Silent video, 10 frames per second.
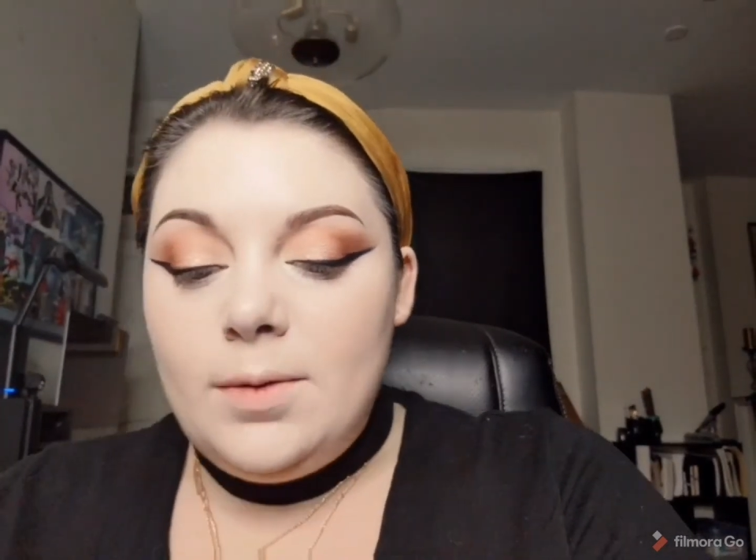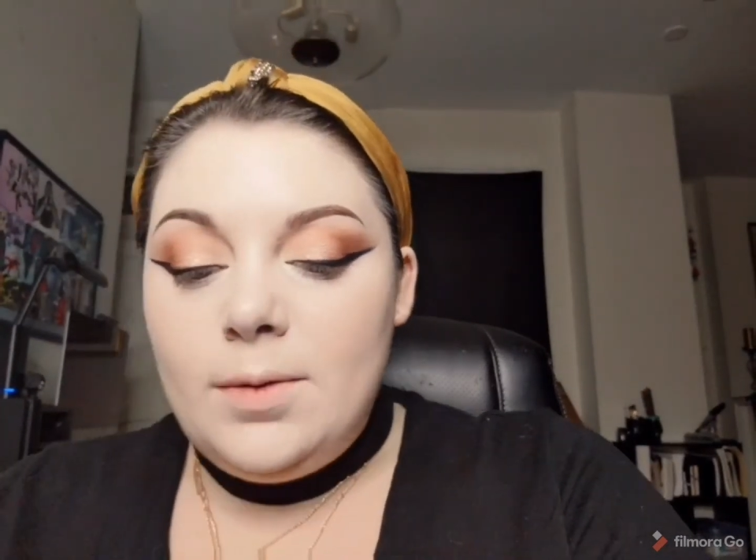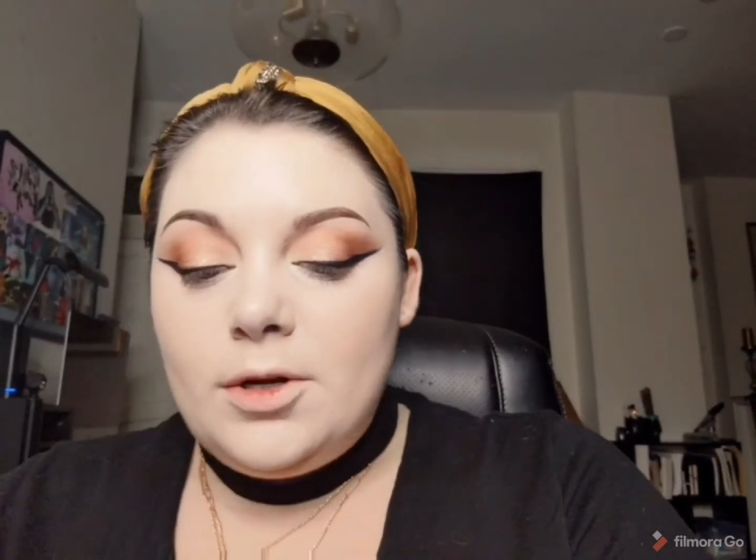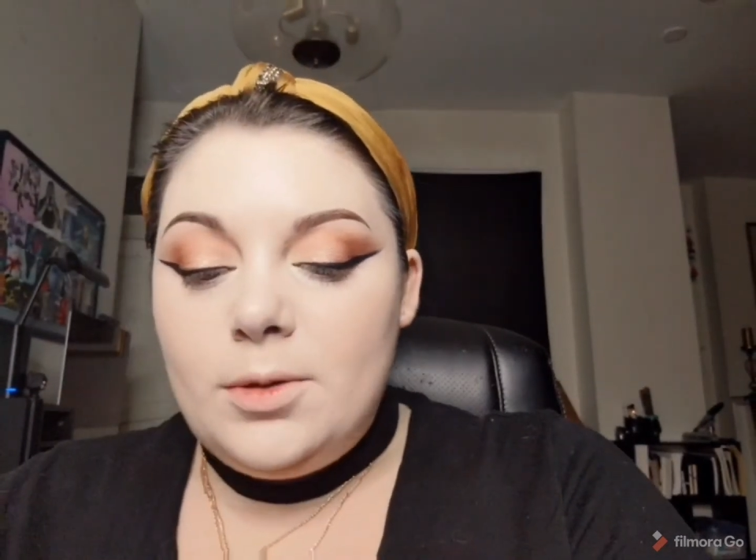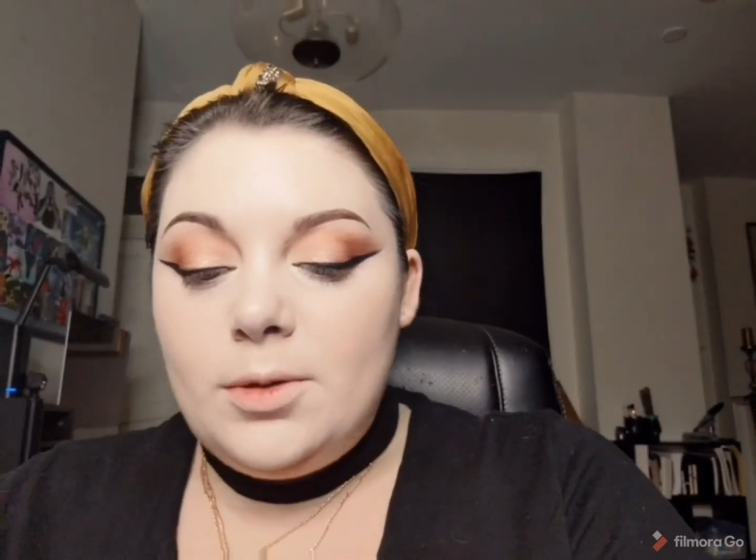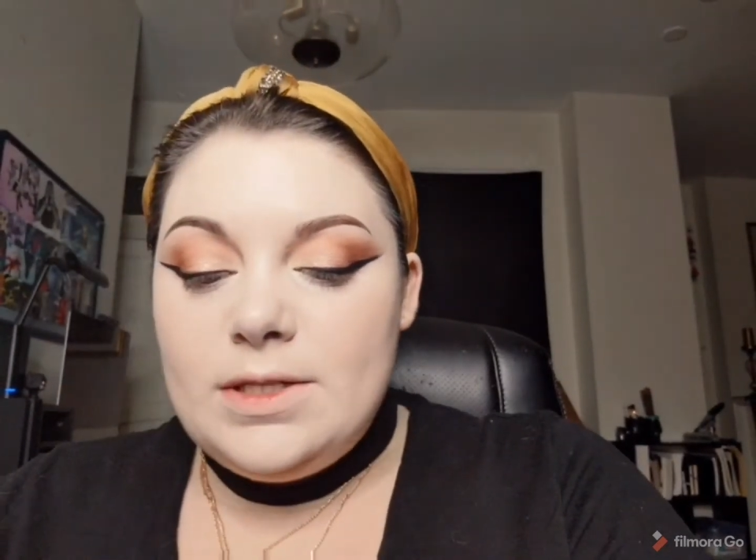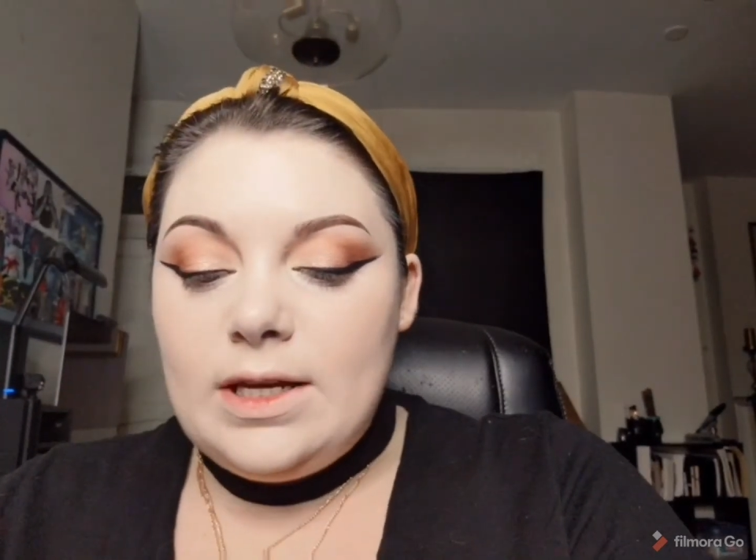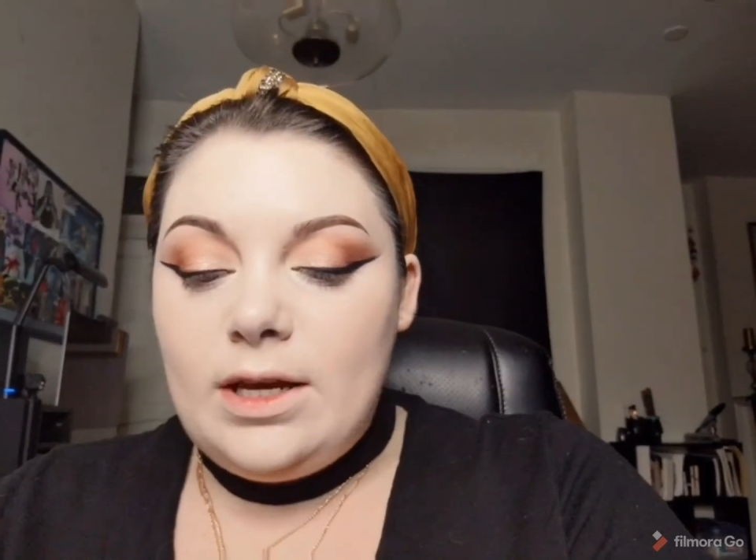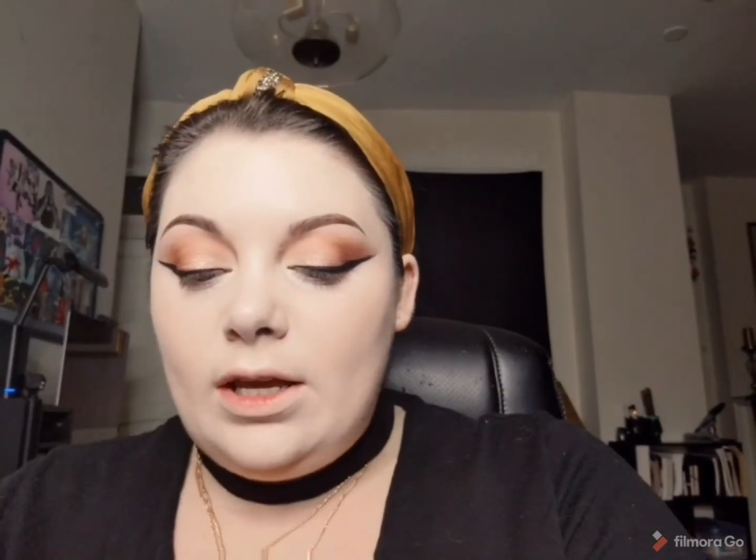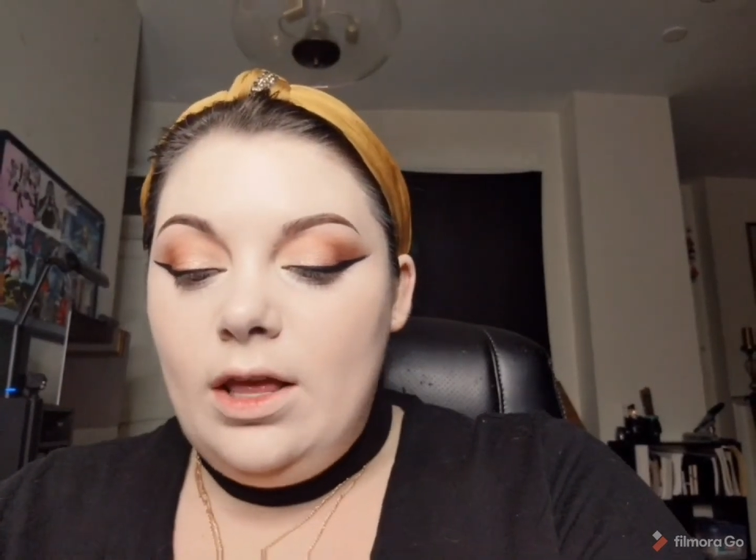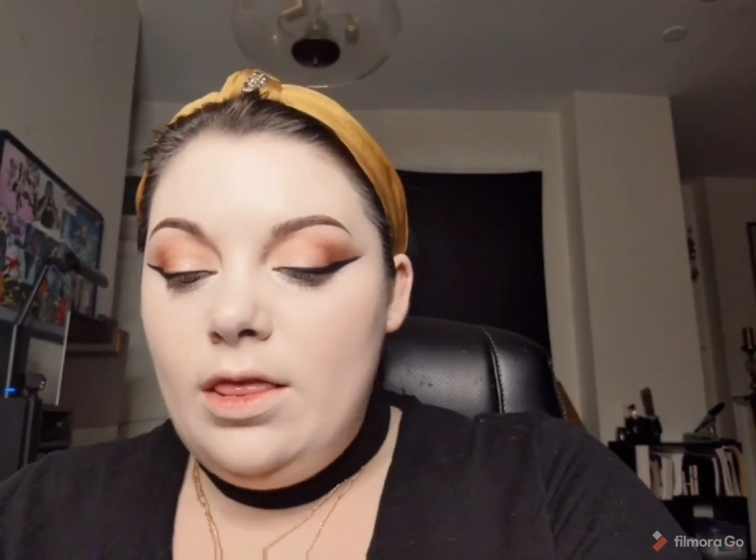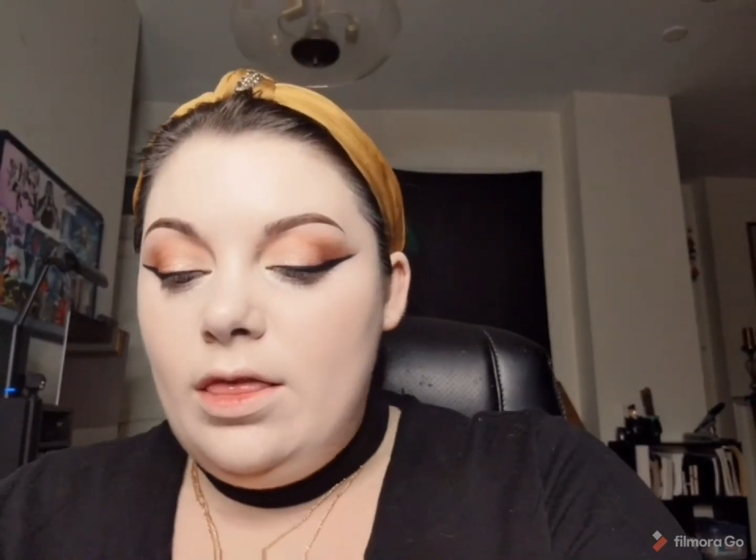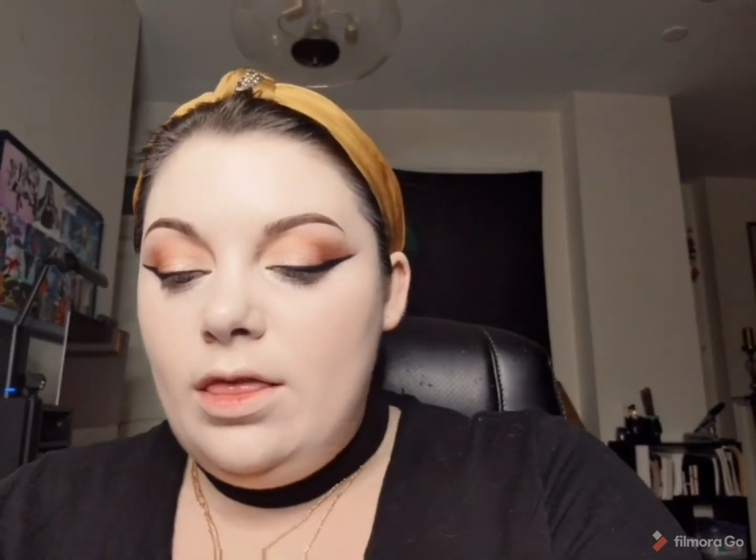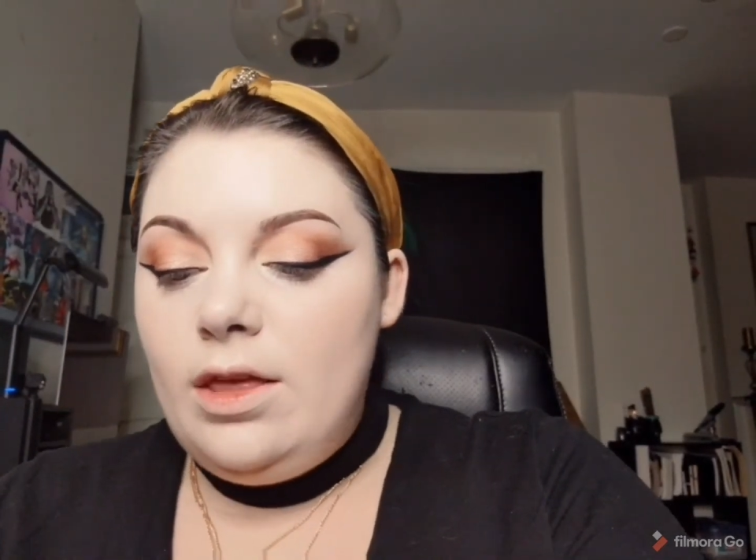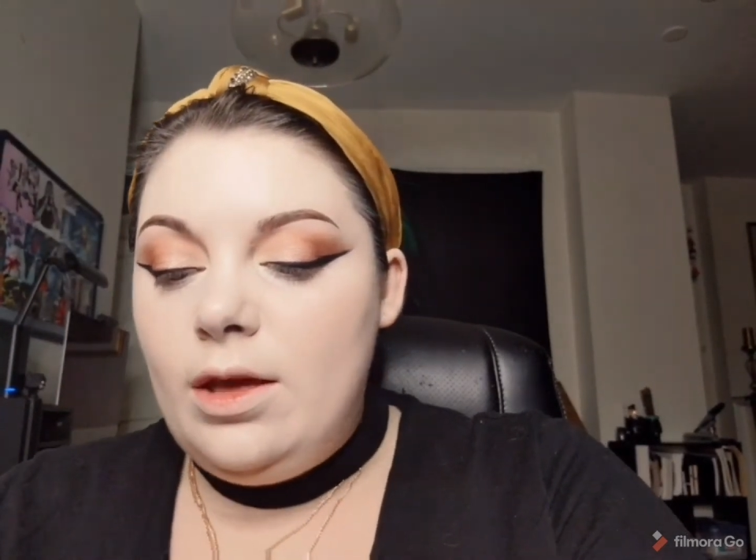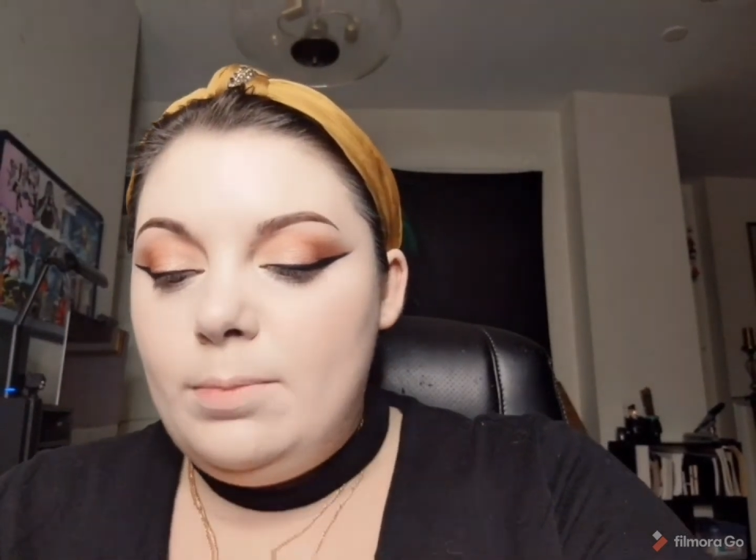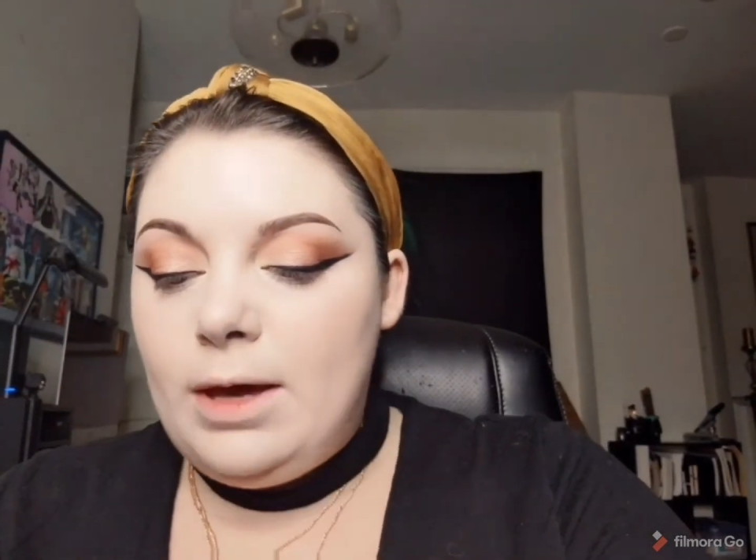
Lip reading: I'm gonna be using the